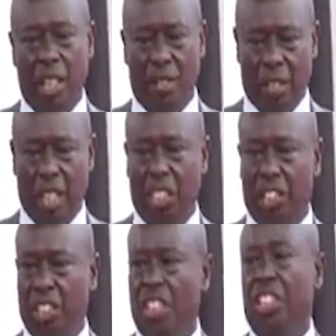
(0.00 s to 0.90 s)
healthcare
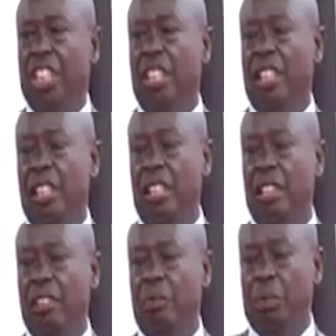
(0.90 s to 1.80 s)
architecture
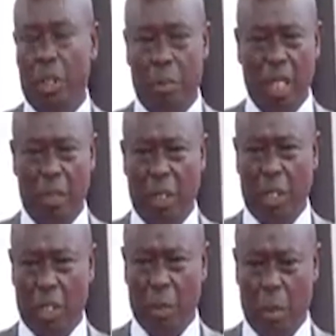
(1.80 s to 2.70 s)
for the benefit
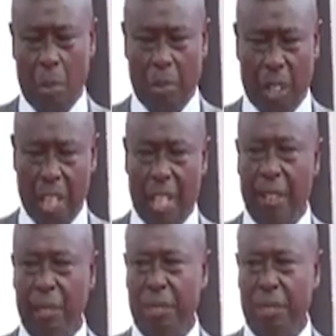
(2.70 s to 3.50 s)
of the people of Kenya.